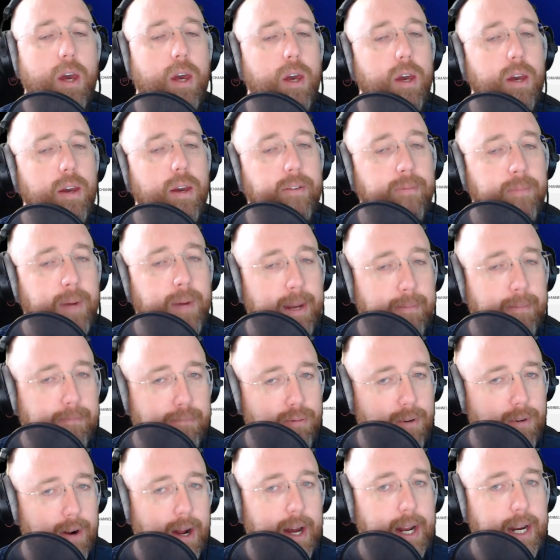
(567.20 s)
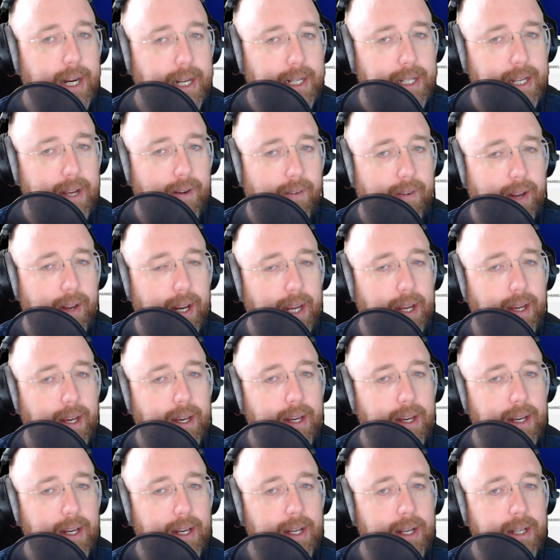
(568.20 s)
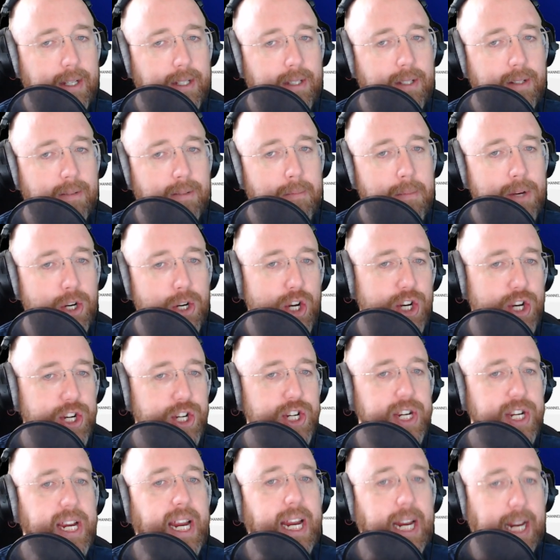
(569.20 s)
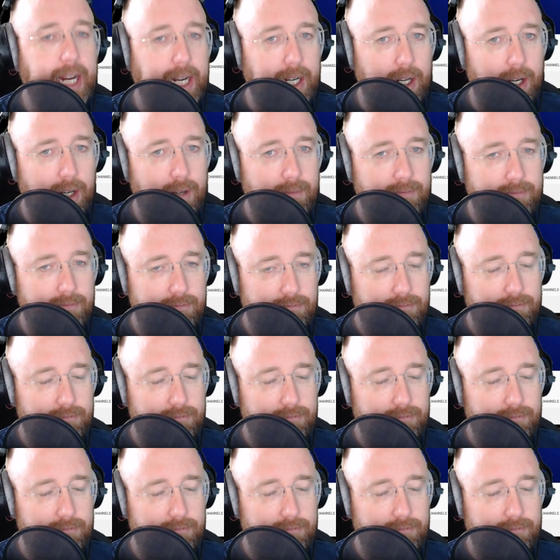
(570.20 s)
If my productivity is a machine